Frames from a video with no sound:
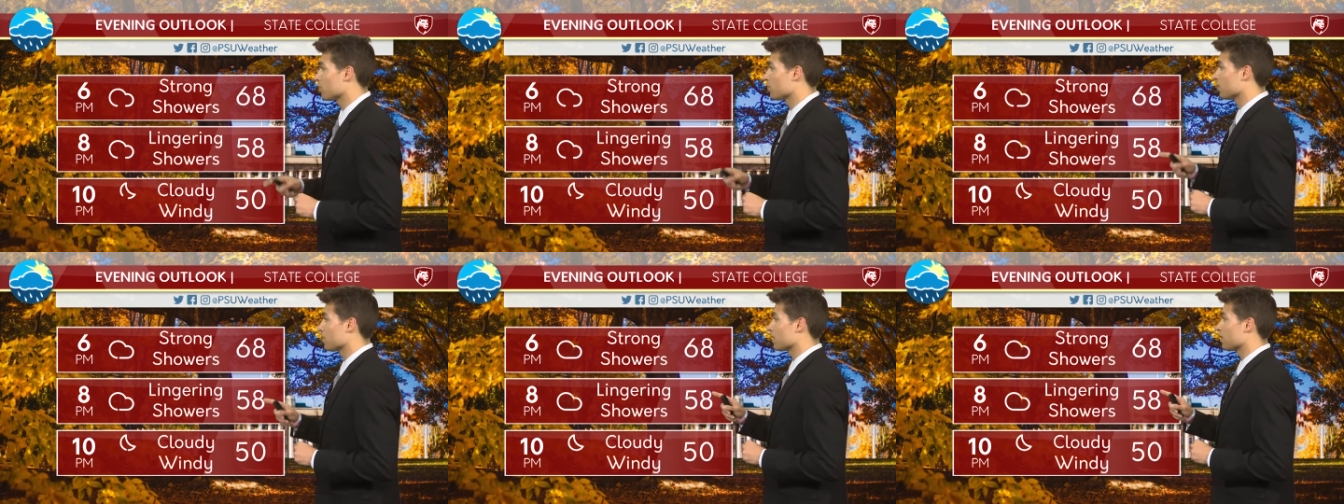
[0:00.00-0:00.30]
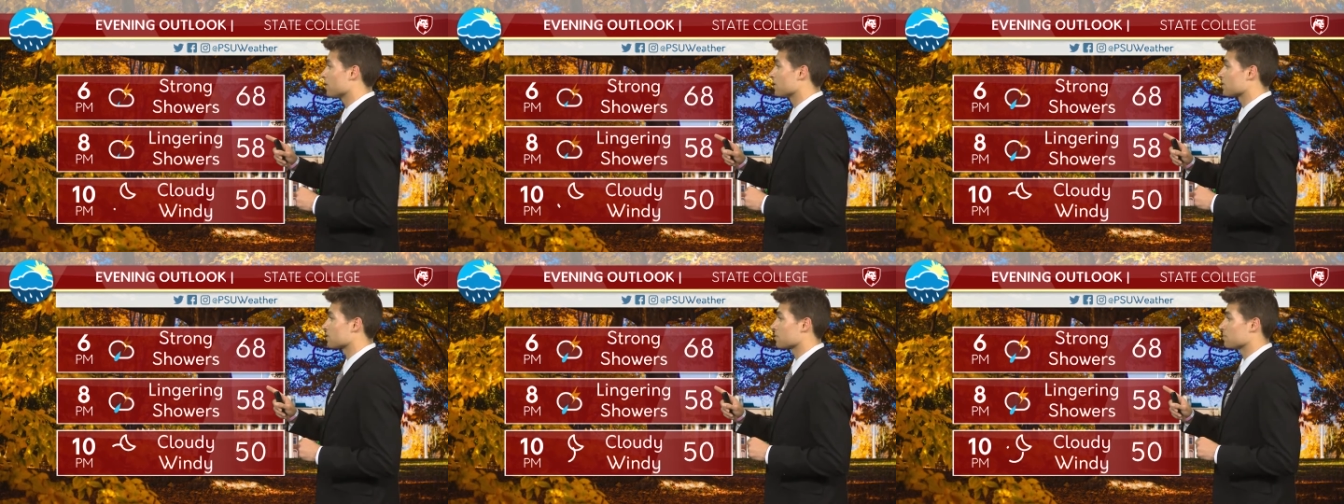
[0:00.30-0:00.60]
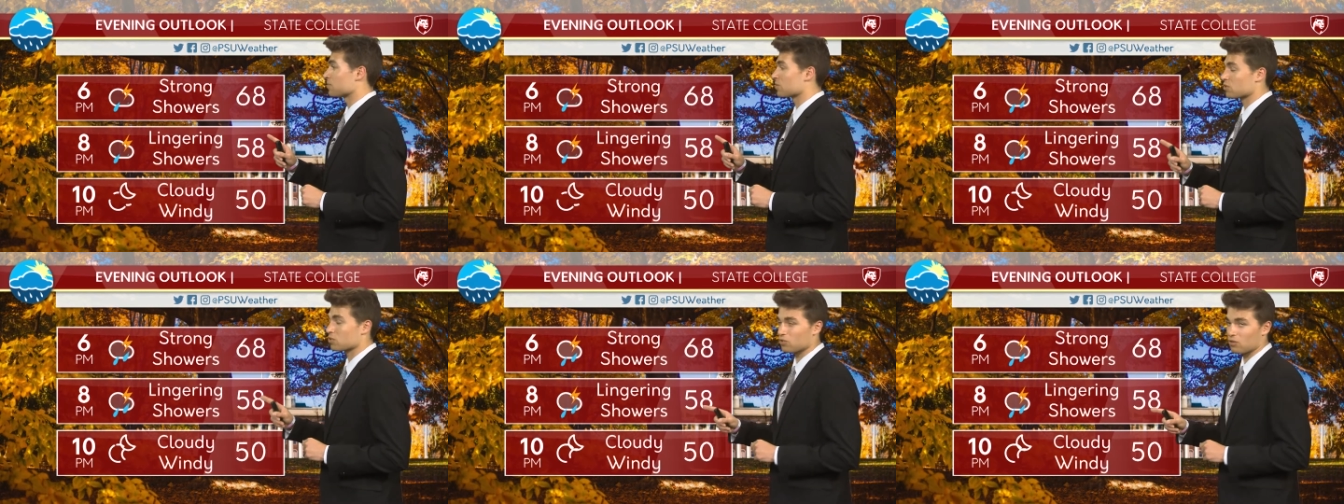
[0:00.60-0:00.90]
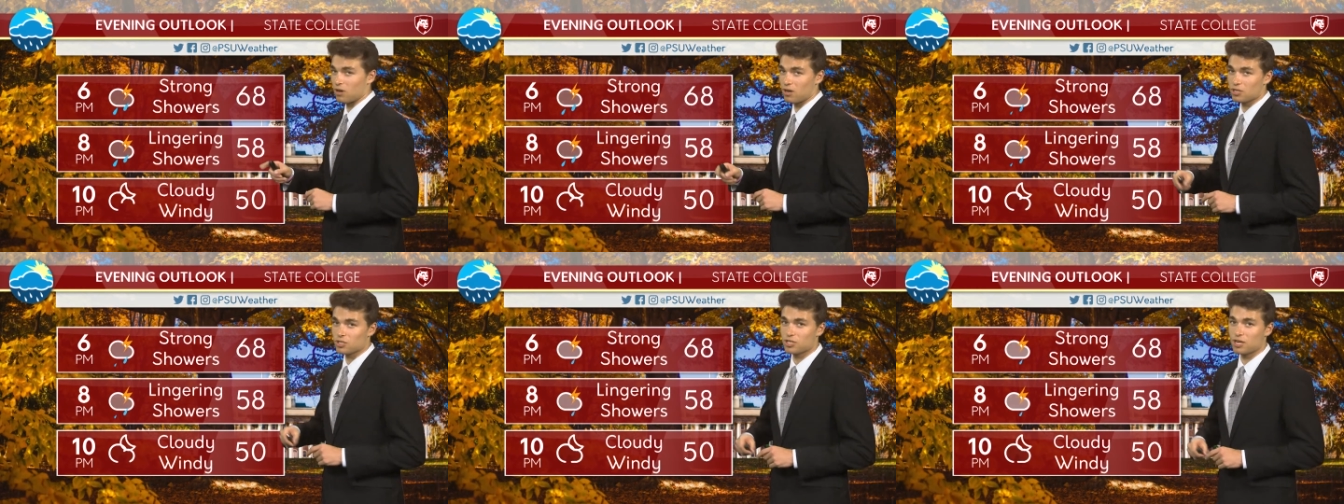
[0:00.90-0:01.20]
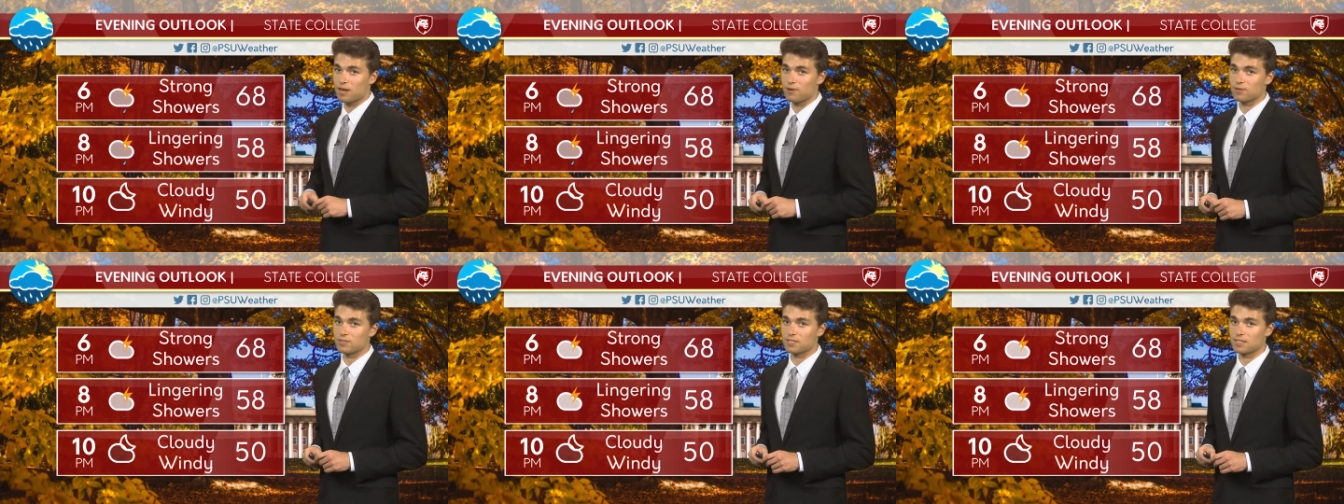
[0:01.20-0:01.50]
We're looking at some strong
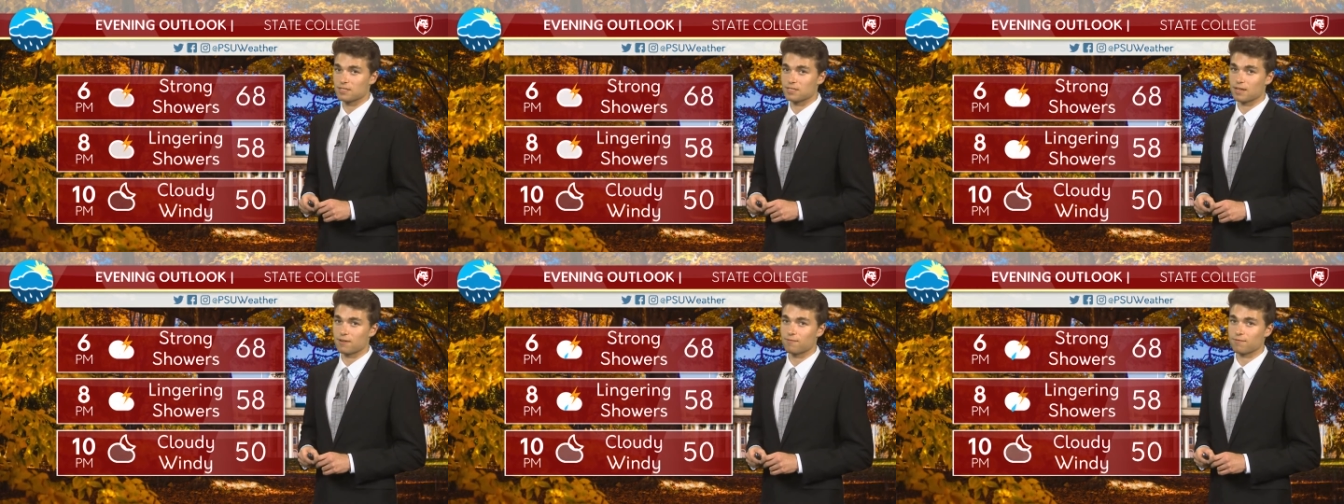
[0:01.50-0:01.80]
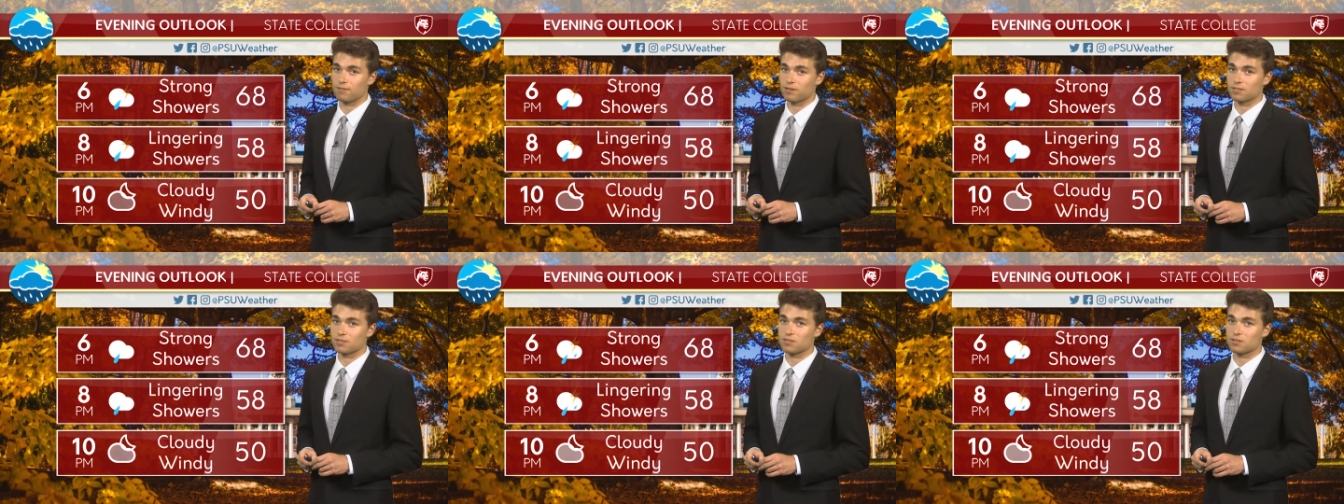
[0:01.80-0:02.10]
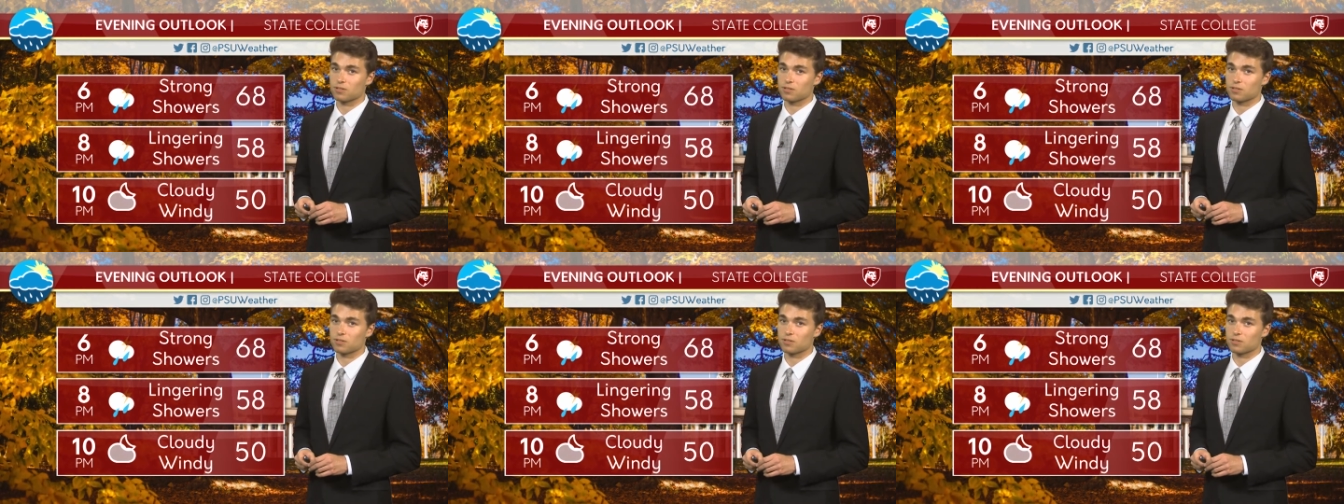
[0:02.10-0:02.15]
showers as that front